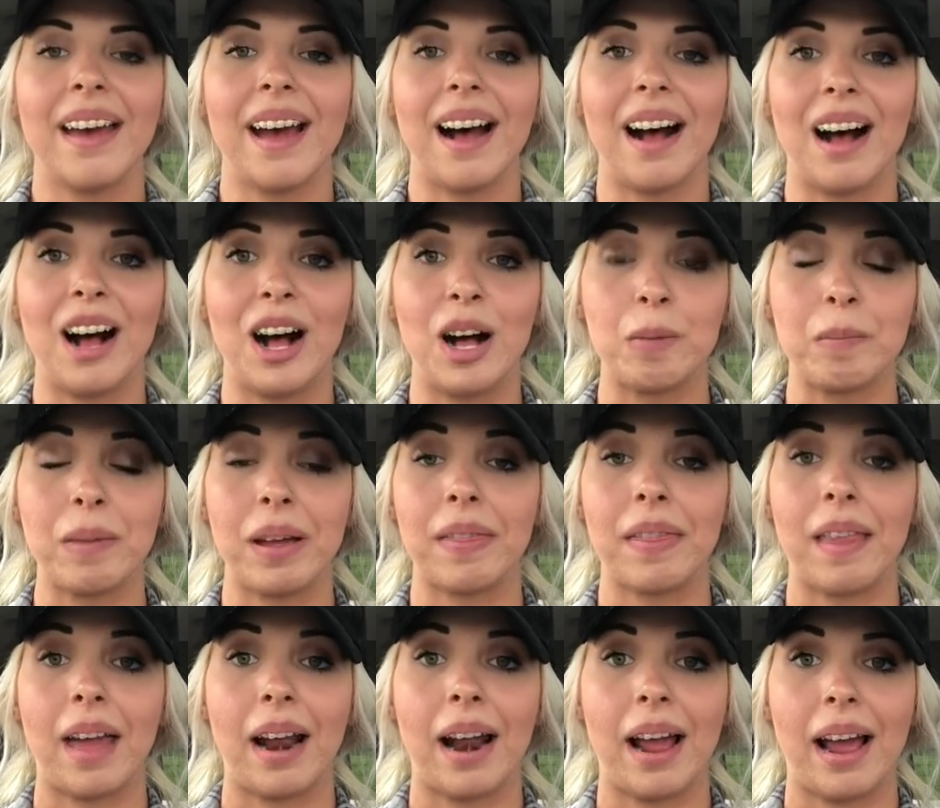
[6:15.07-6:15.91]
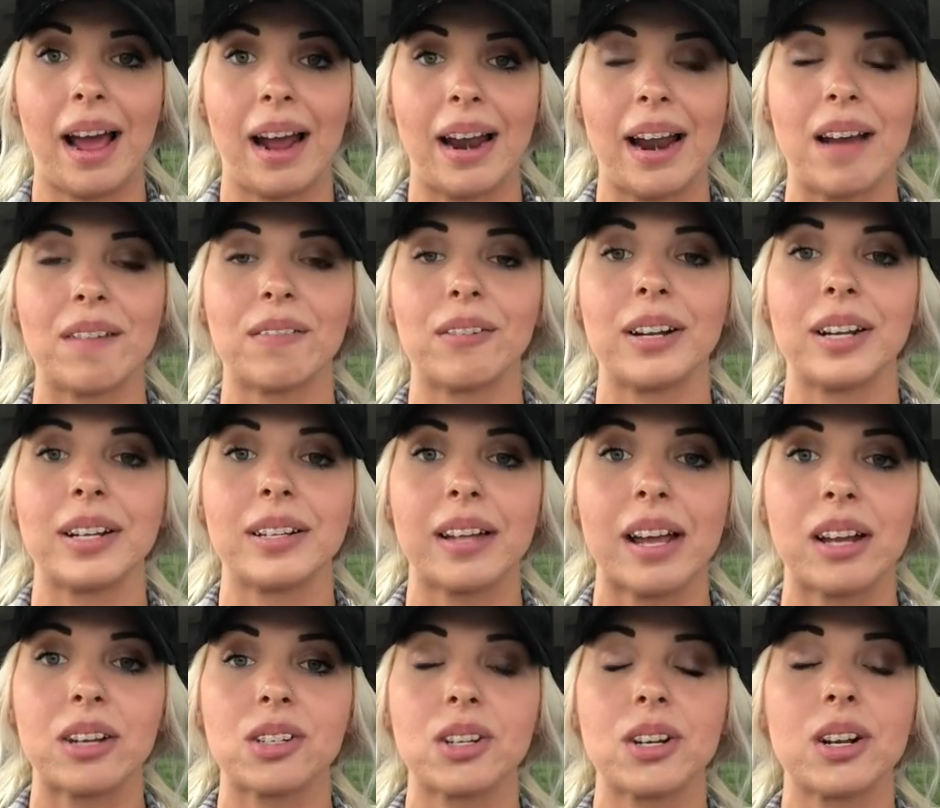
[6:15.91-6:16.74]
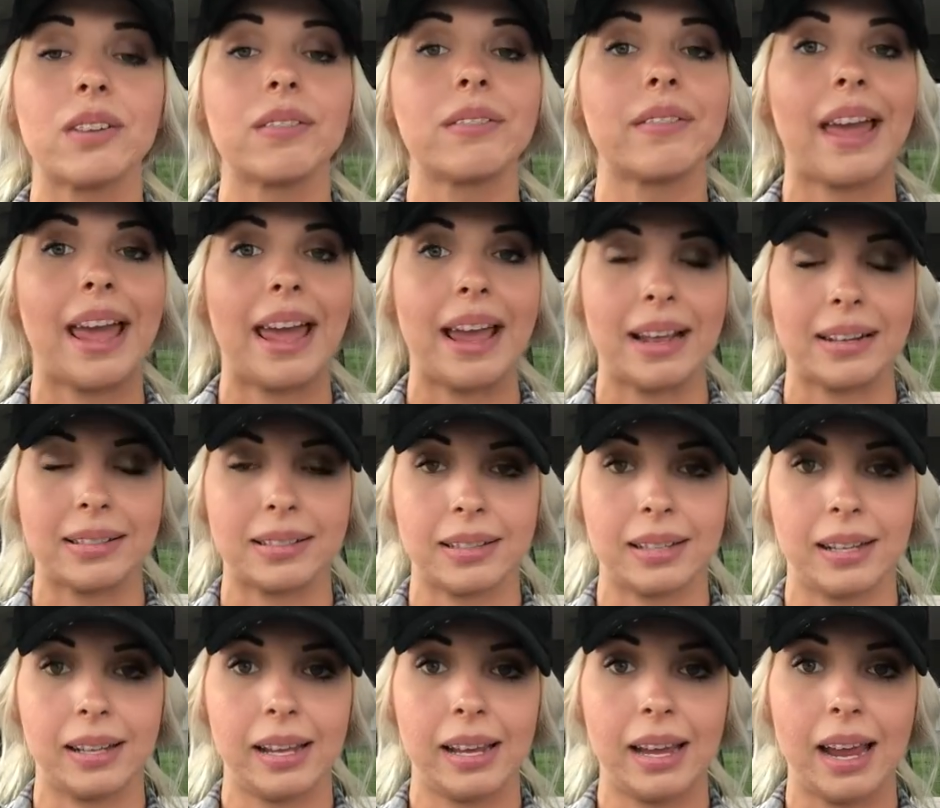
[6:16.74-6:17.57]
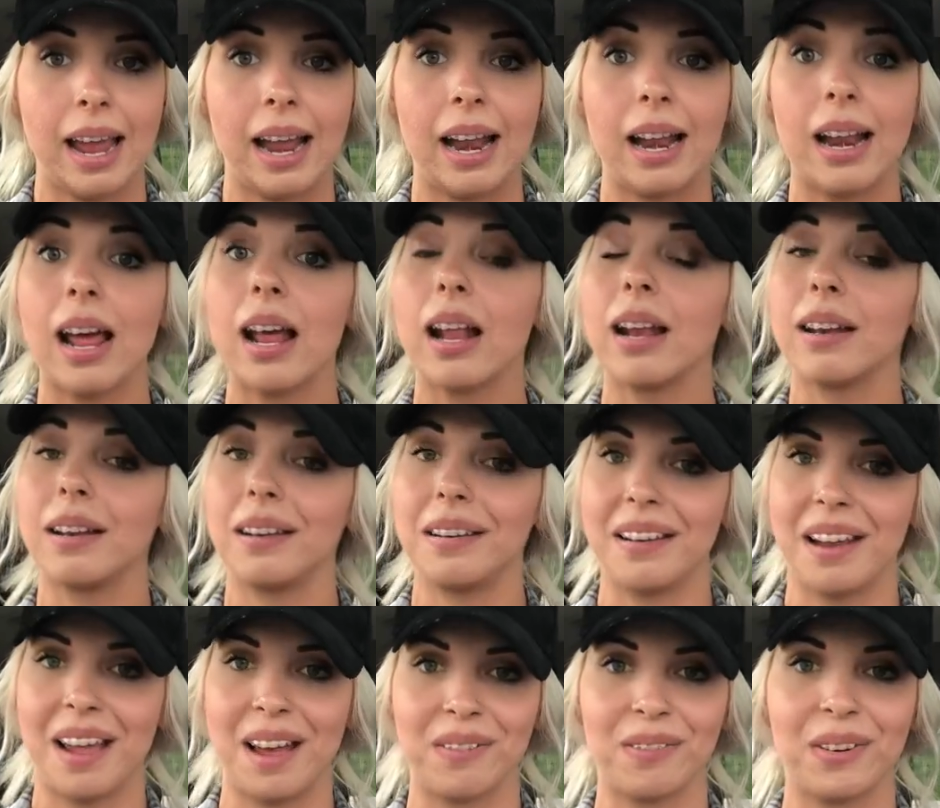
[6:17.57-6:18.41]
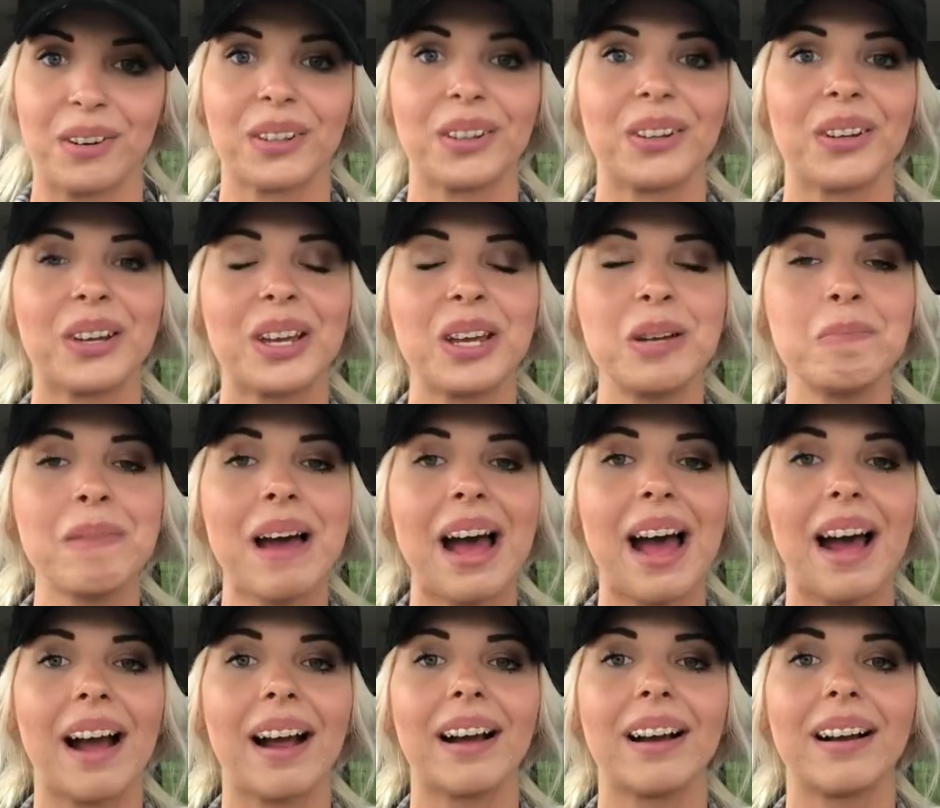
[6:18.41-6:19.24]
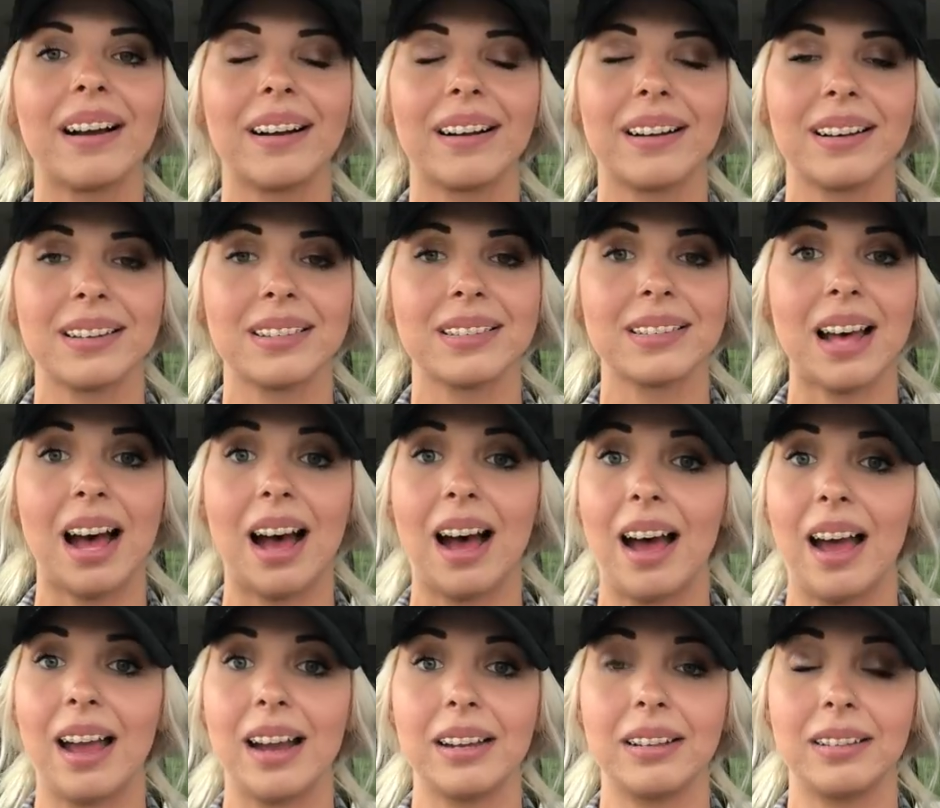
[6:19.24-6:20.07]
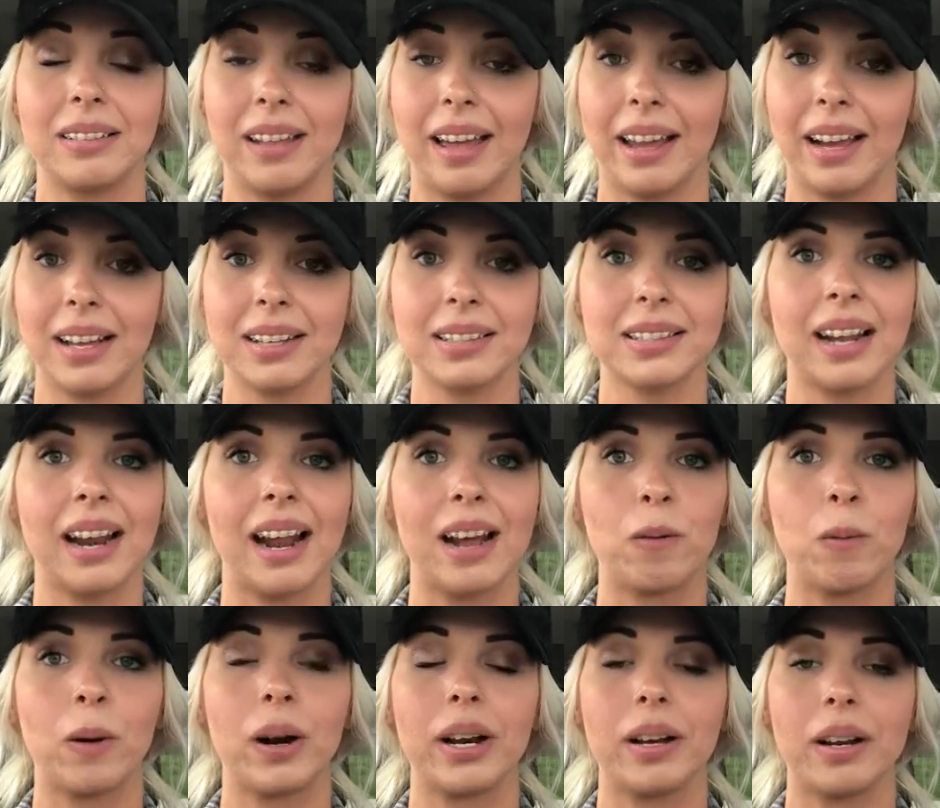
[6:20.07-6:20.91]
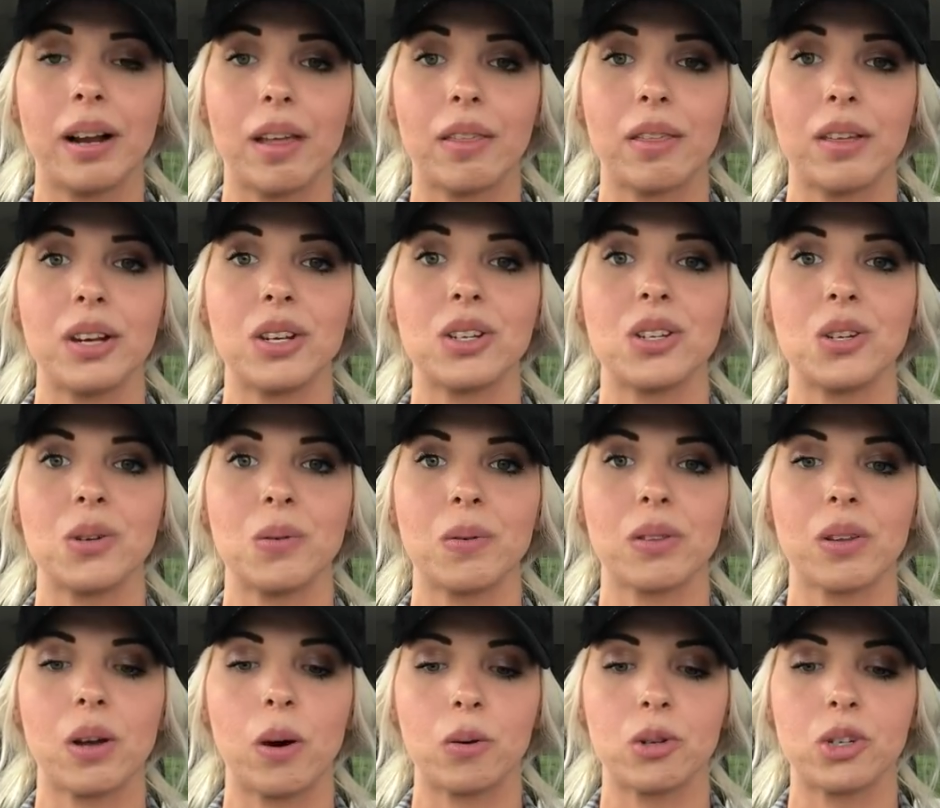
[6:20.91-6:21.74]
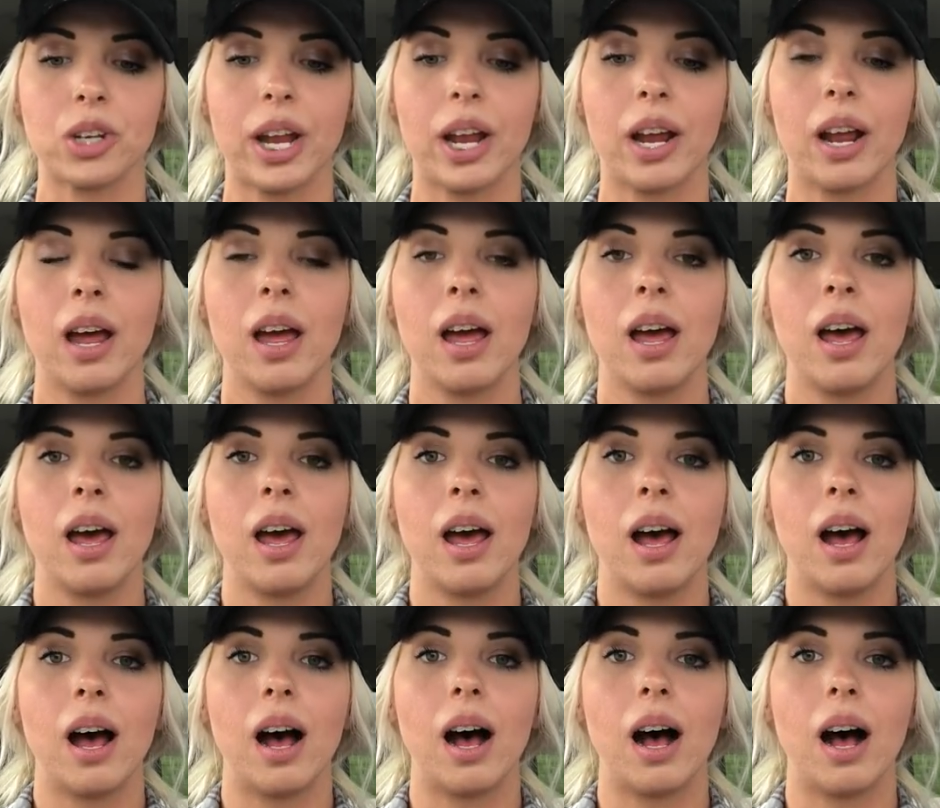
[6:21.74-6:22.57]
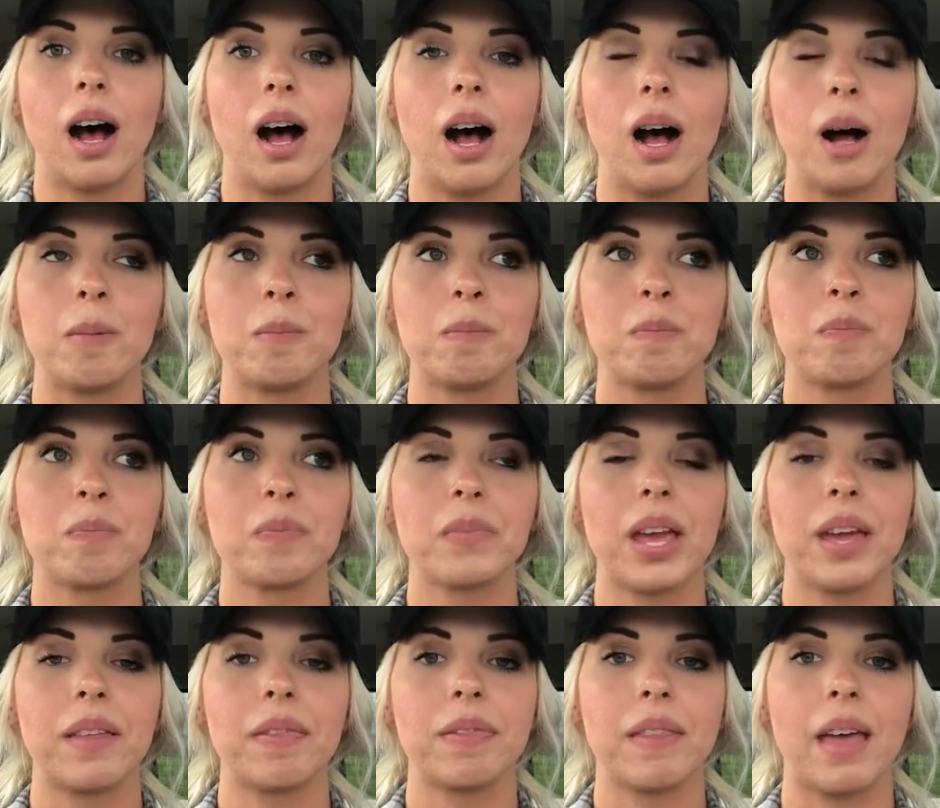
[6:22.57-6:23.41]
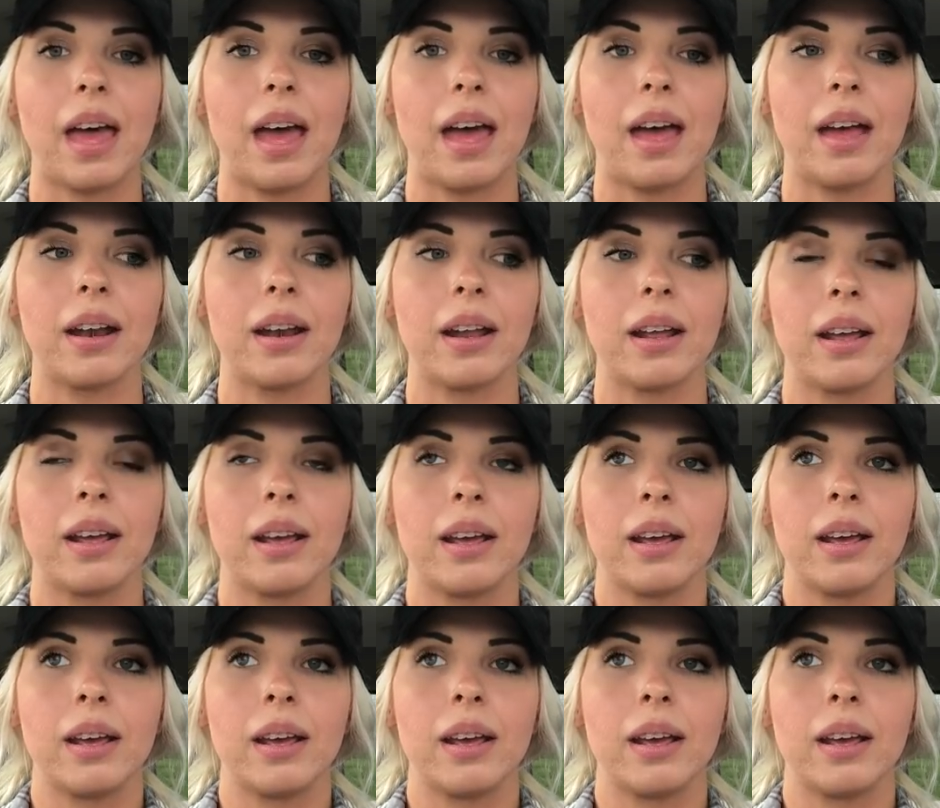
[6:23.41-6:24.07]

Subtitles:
And then I had every intention of canceling and never looking back, because like I said, I wanted nothing to do with coaching. And then